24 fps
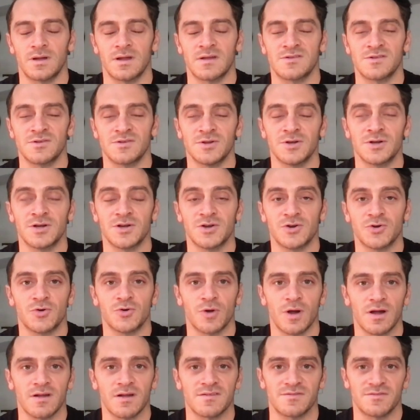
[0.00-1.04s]
As you look
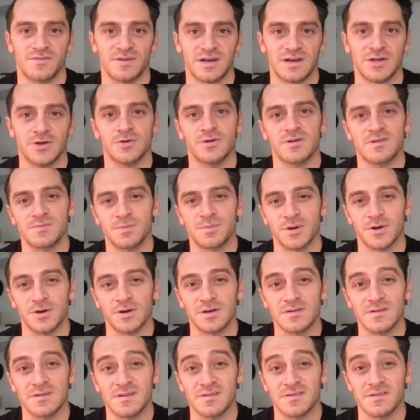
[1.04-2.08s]
across video
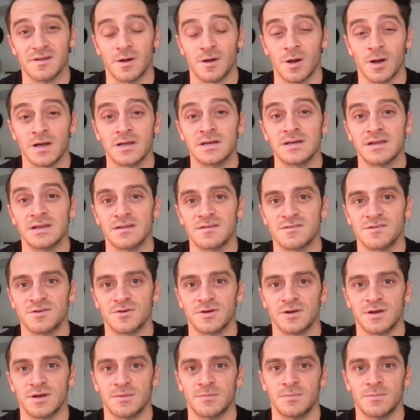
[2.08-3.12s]
experiences on
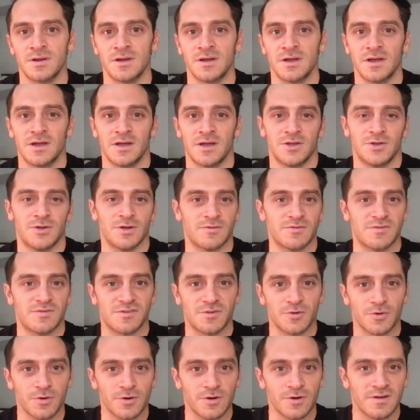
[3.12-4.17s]
Instagram, you have
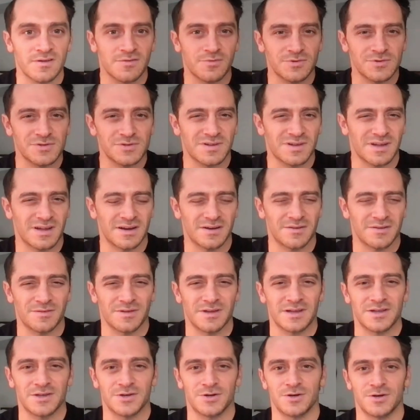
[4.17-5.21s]
stories, which is kind of
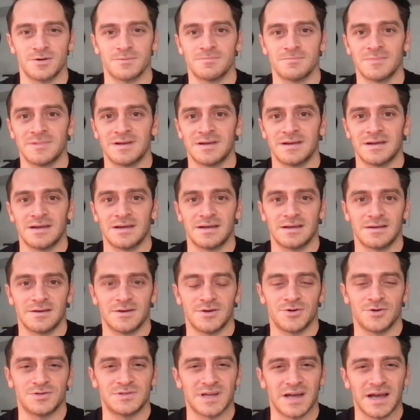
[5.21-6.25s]
like your
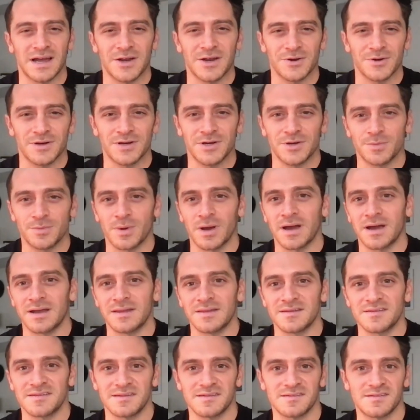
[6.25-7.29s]
diary, your
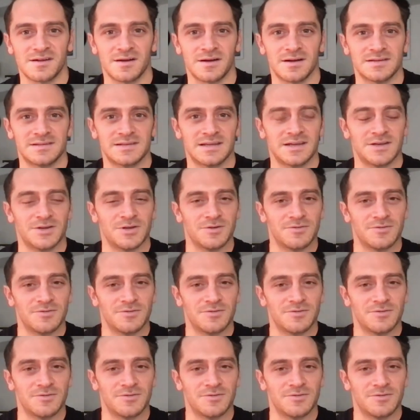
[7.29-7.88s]
behind the scenes content.